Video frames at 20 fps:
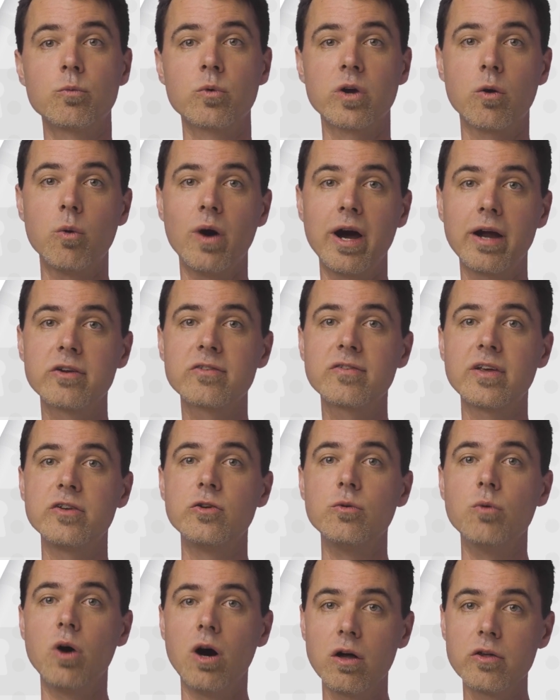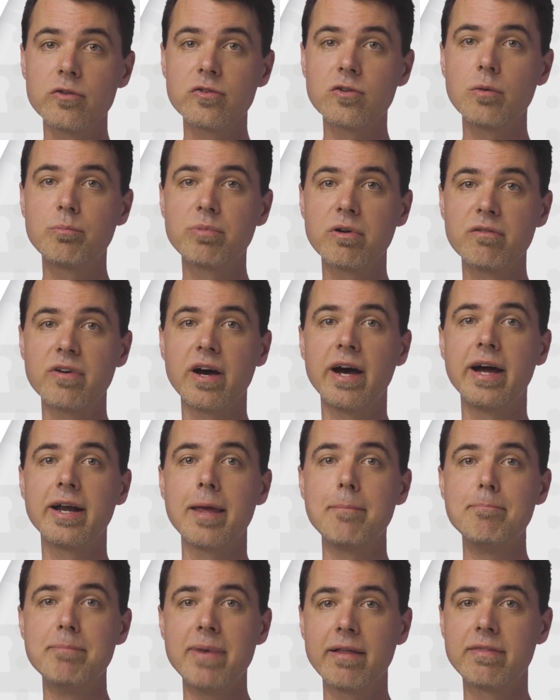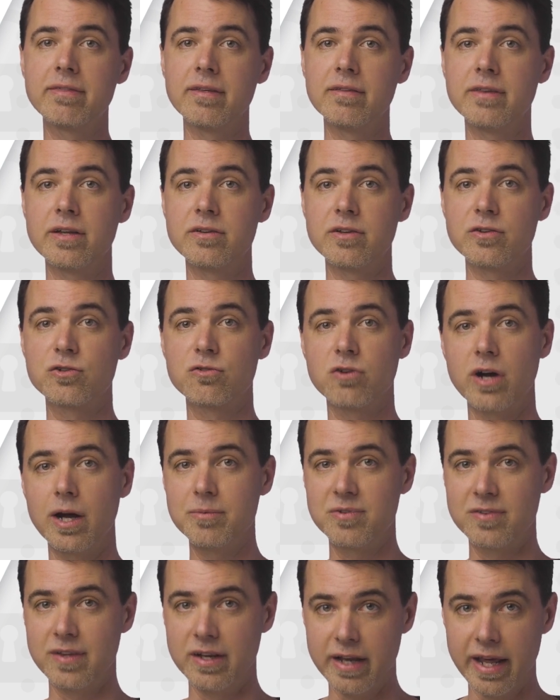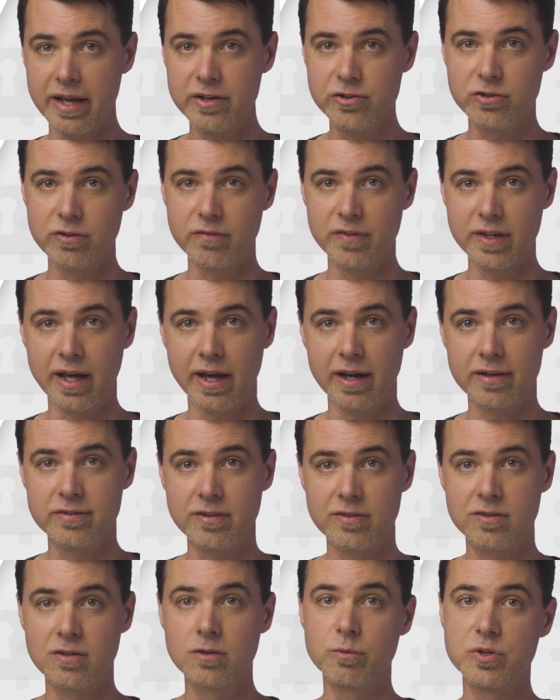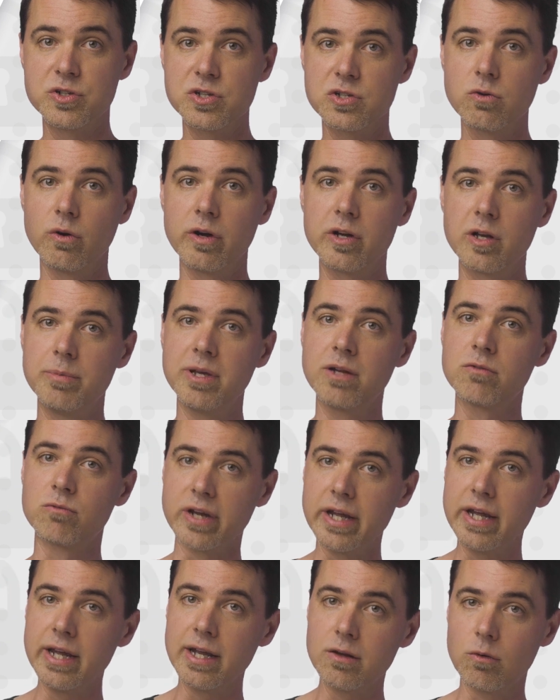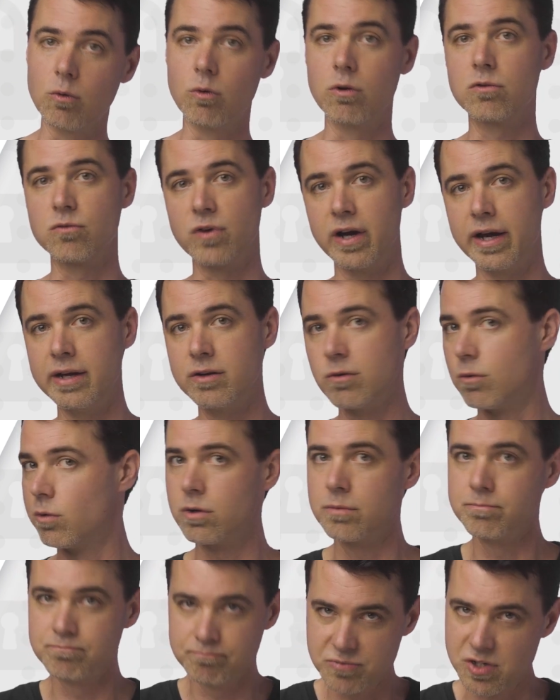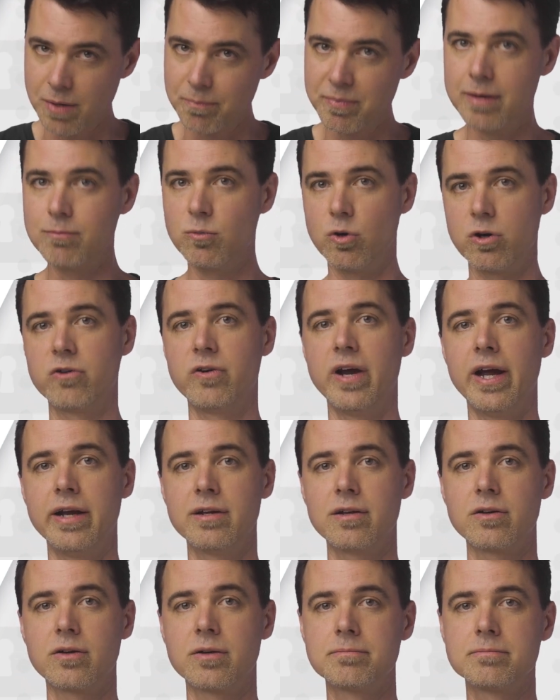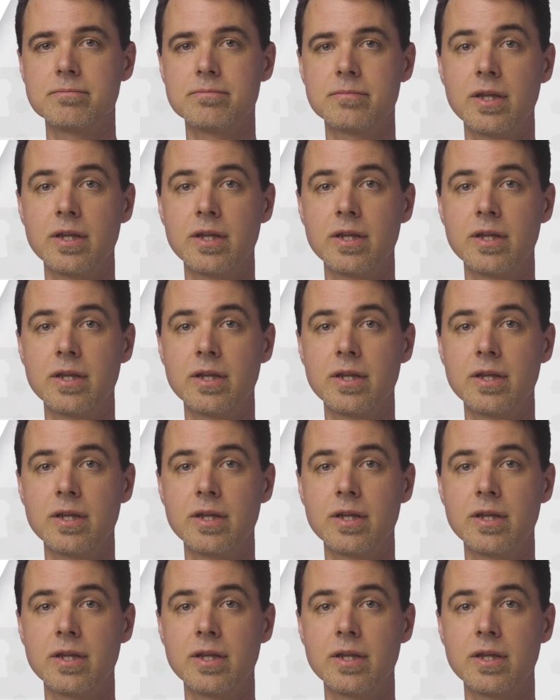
requires that you also provide a method that describes the nature of the axis, which is going to be read or write or something more granular.